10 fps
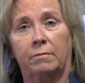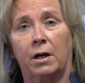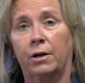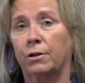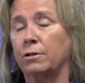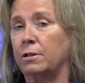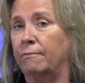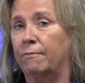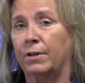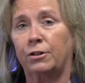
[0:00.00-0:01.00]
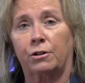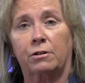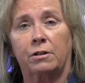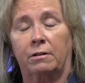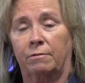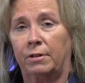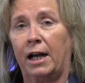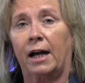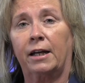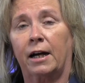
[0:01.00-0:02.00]
hunters and fishers and
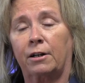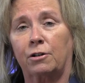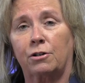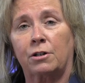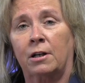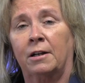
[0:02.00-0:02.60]
kayakers